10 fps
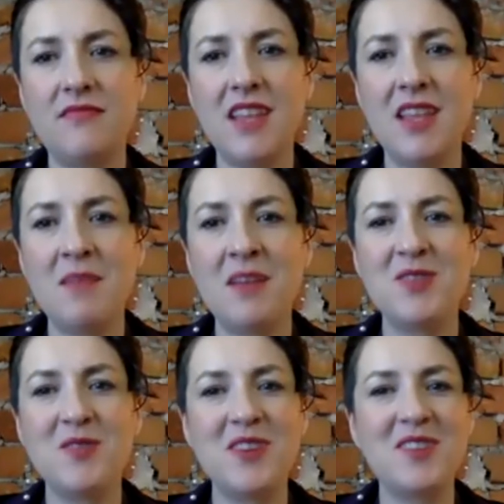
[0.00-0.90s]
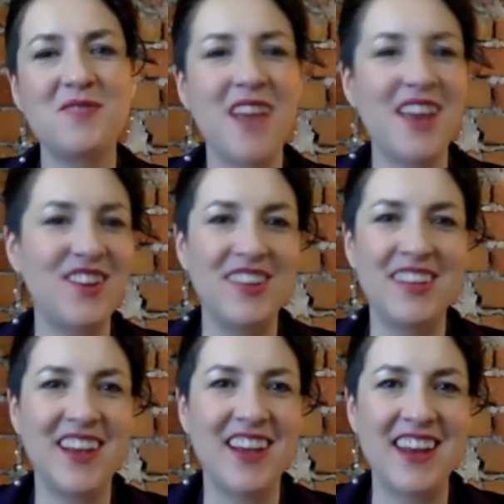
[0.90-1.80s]
that my joy is radical and
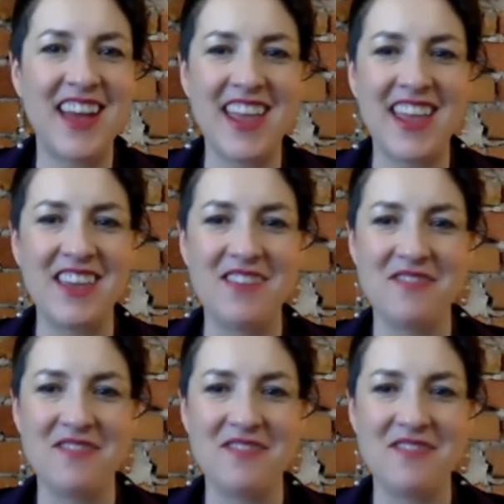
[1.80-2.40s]
not naive,